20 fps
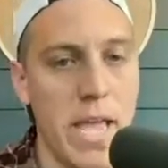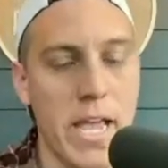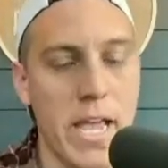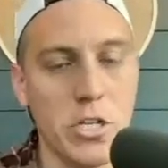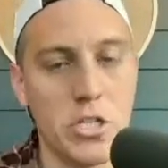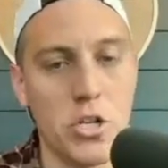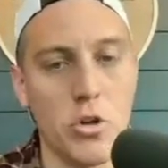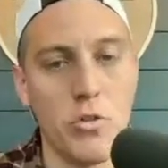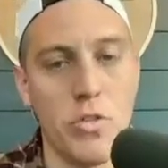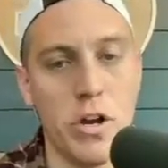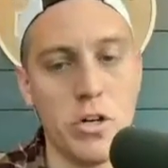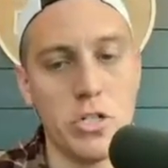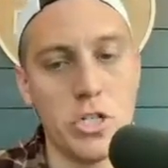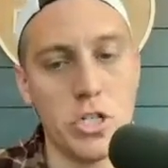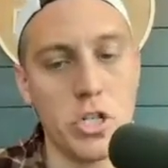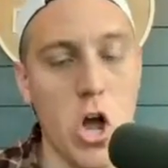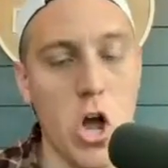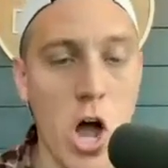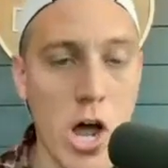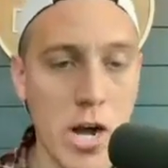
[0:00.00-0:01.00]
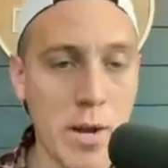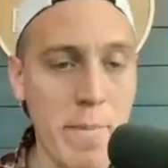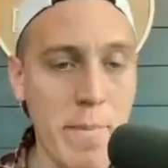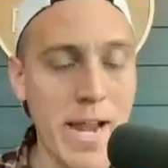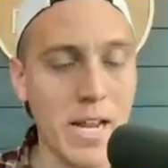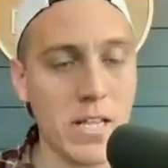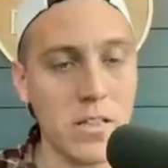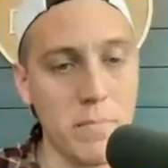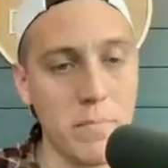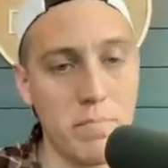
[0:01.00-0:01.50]
And so they're just
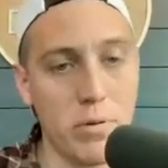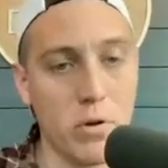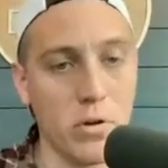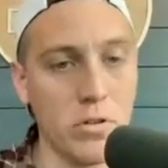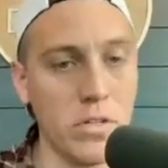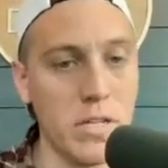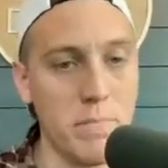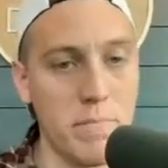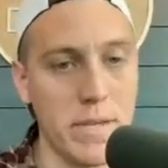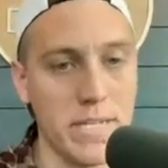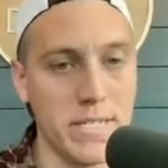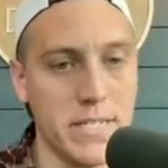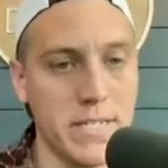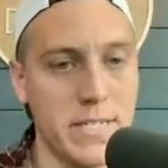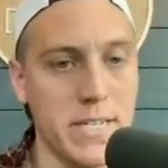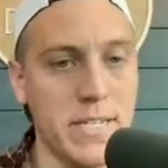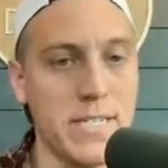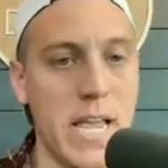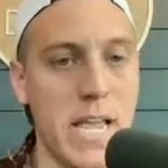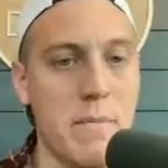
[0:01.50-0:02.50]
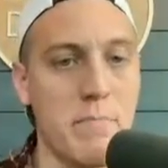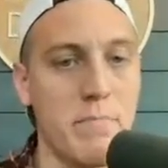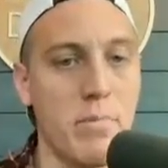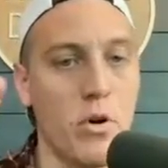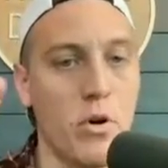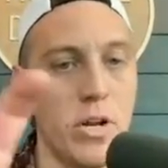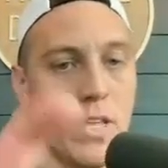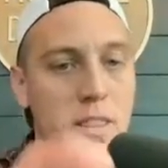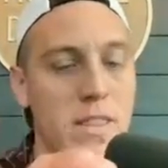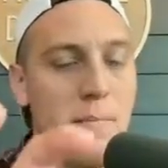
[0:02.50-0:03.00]
automatically pulling businesses and
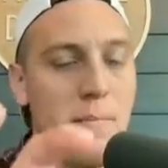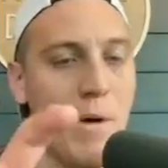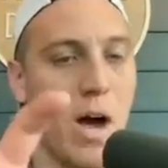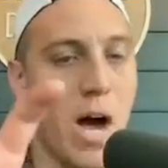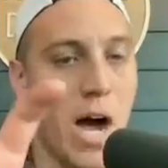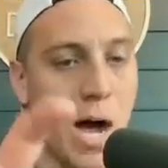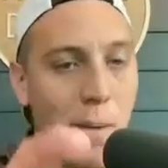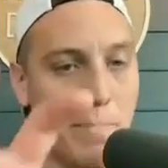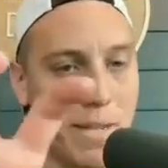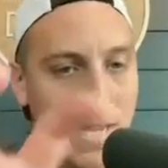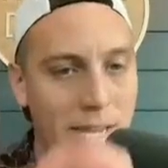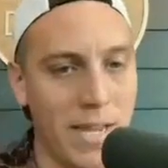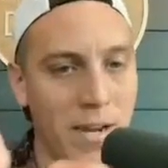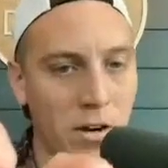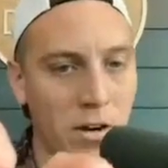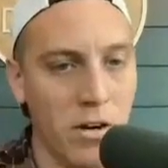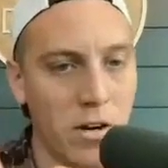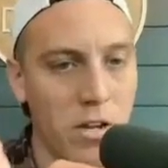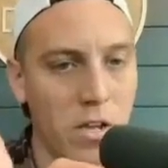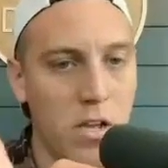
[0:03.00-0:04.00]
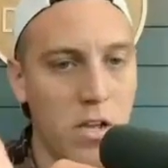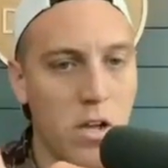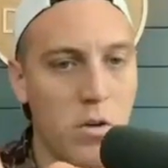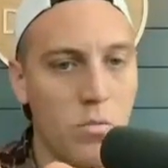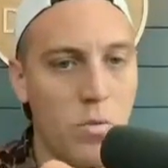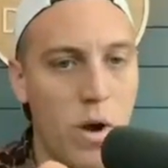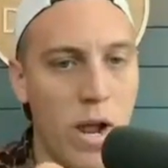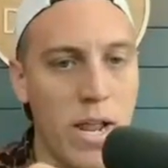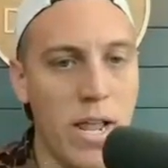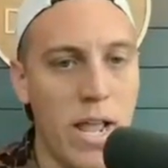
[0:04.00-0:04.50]
putting them up here,
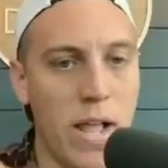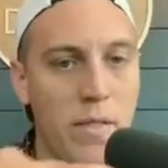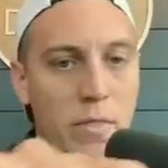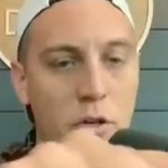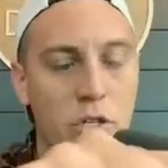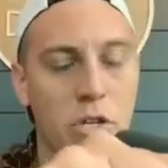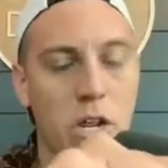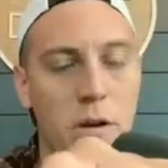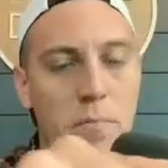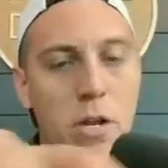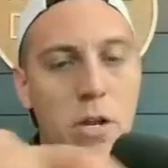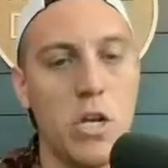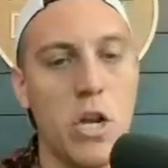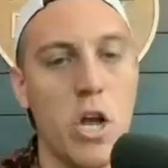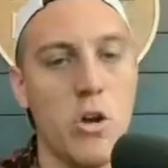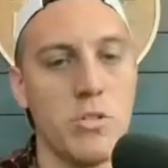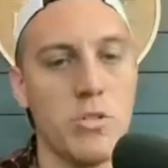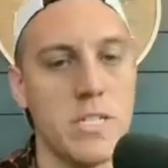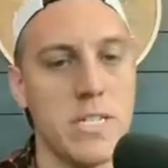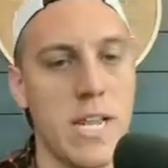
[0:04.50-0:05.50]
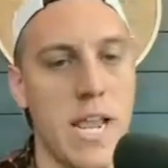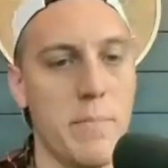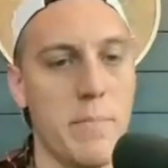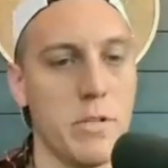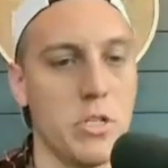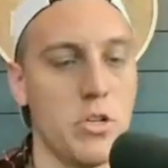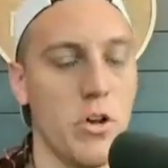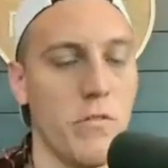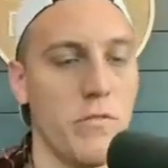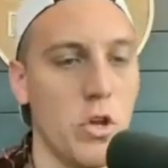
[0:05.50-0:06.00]
right? And there's going to be no stamp.
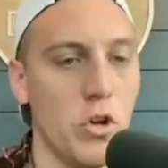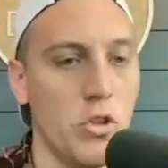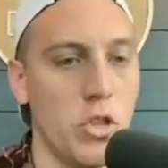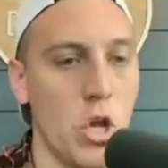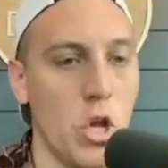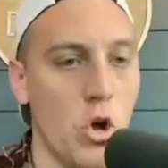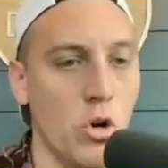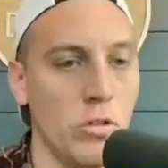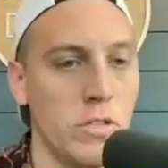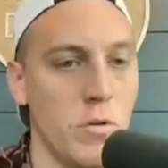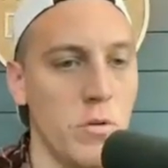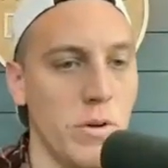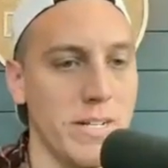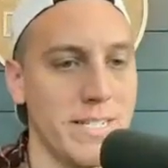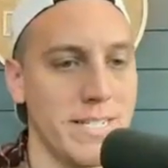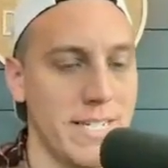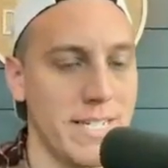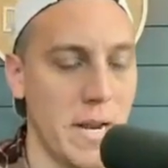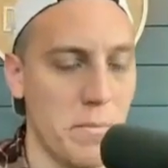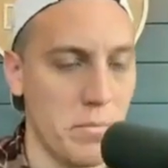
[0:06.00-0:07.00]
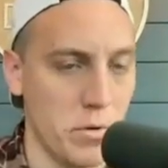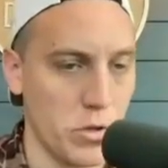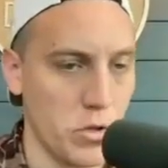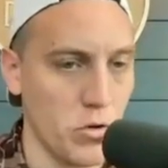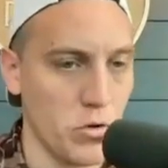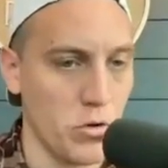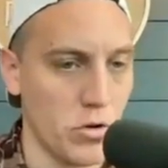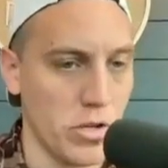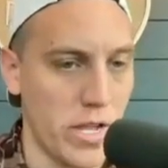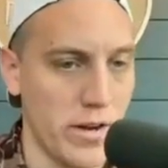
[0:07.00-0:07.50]
And so if you're the only one stamped with
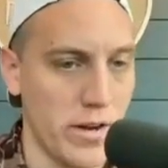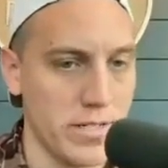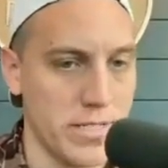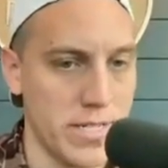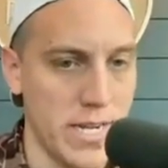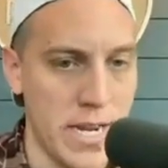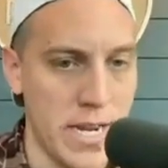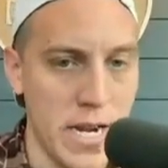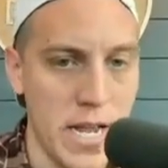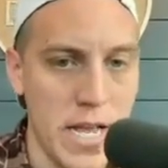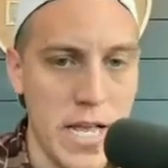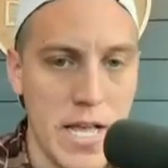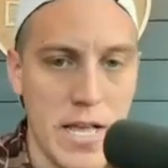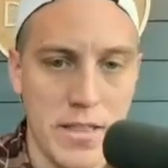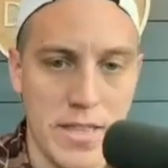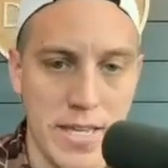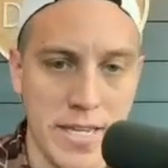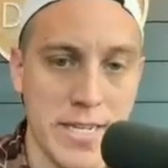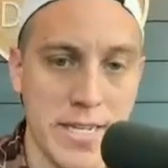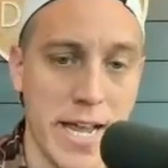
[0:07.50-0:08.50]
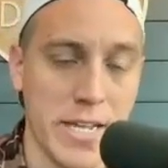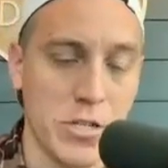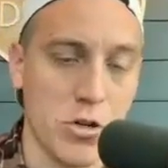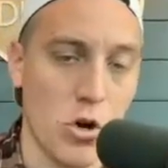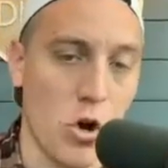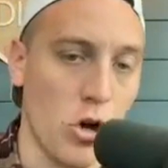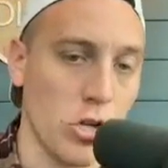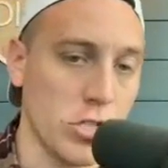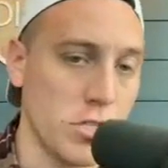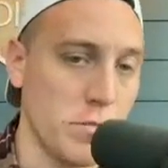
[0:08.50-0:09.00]
Google Guaranteed, these guys
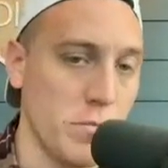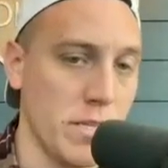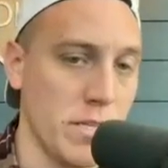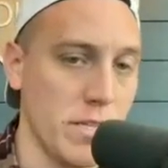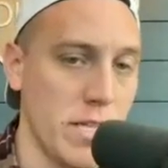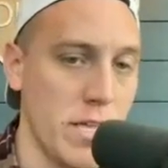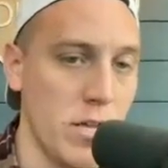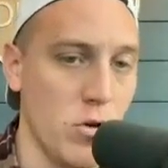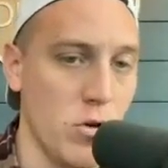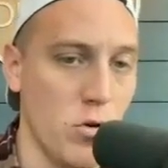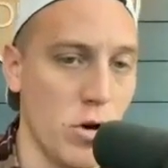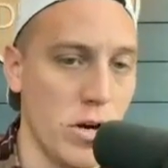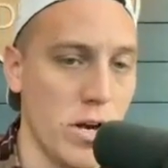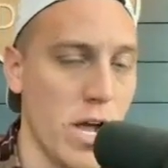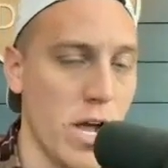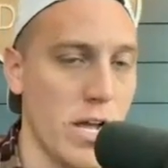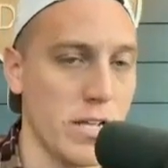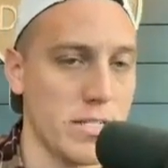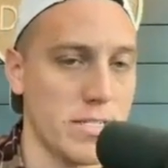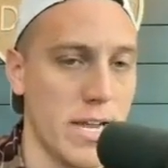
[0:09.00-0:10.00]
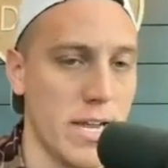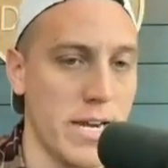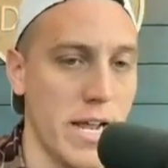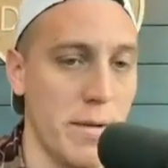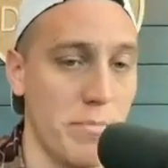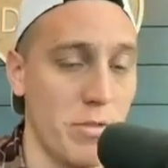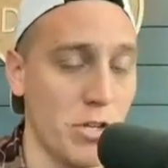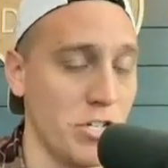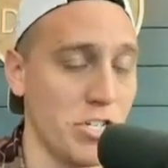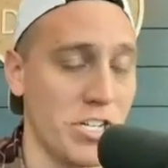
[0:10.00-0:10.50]
are ultimately, who are not signed
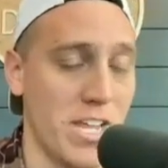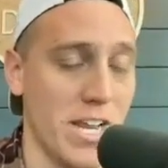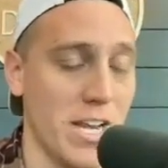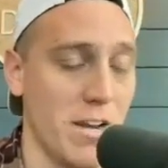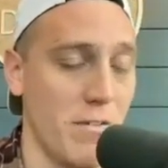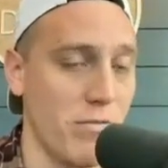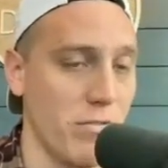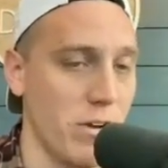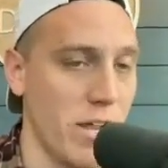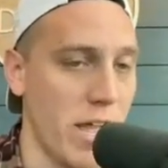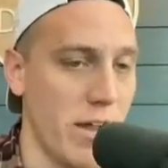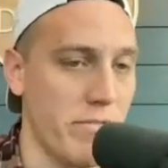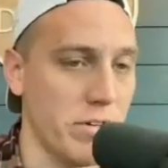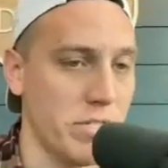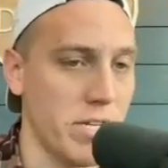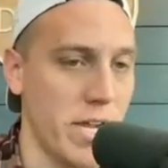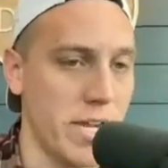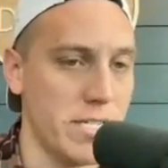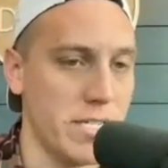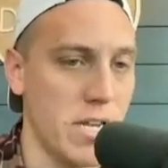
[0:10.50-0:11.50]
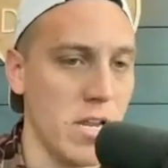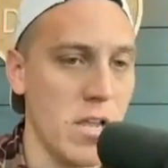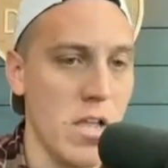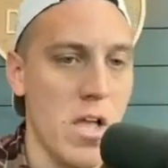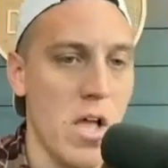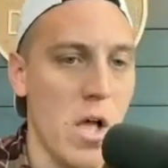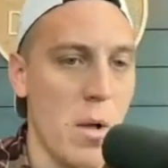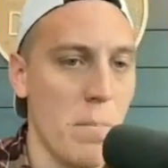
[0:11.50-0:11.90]
up, they're just getting free advertising.